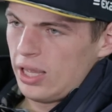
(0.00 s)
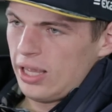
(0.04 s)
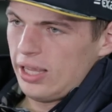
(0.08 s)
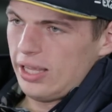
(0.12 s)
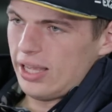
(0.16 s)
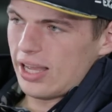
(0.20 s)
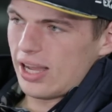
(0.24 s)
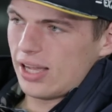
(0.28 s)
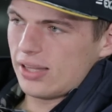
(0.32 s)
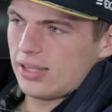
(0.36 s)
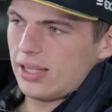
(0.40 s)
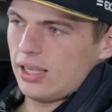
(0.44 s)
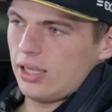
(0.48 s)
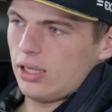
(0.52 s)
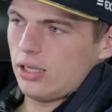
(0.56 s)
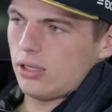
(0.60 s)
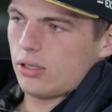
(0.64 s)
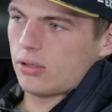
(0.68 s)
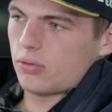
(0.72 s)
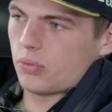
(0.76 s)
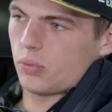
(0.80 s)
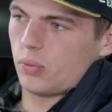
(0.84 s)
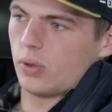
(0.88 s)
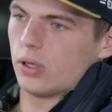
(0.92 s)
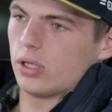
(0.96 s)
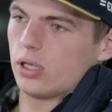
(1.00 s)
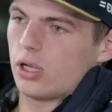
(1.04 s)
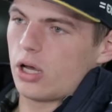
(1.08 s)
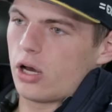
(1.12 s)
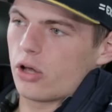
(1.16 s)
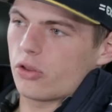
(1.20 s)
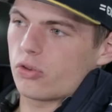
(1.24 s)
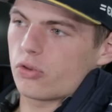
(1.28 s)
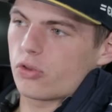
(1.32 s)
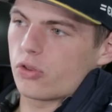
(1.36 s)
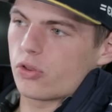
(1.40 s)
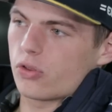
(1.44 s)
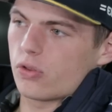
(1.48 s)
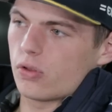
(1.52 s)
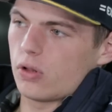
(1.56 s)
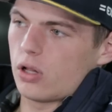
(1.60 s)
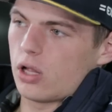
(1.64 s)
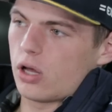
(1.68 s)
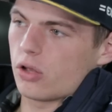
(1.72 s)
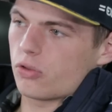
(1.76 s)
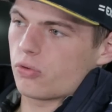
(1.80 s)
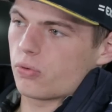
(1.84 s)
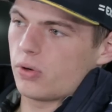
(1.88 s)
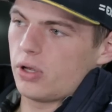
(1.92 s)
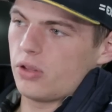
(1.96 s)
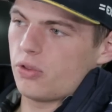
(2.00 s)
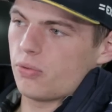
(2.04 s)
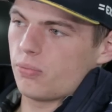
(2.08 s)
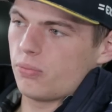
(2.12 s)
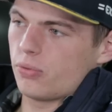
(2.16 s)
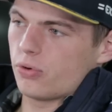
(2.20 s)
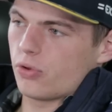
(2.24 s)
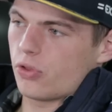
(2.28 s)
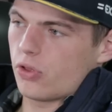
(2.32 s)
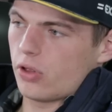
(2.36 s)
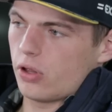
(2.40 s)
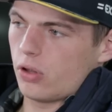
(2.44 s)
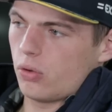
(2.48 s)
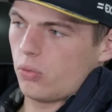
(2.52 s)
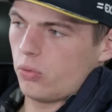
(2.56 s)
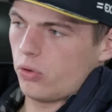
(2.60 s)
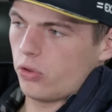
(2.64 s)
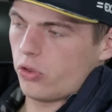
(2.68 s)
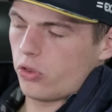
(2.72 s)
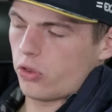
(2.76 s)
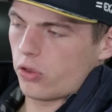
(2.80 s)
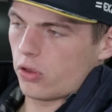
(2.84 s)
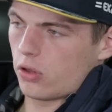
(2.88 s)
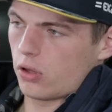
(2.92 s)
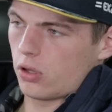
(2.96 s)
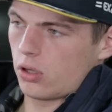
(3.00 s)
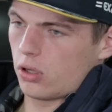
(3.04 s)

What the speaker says: Yeah, I think last race in Brazil was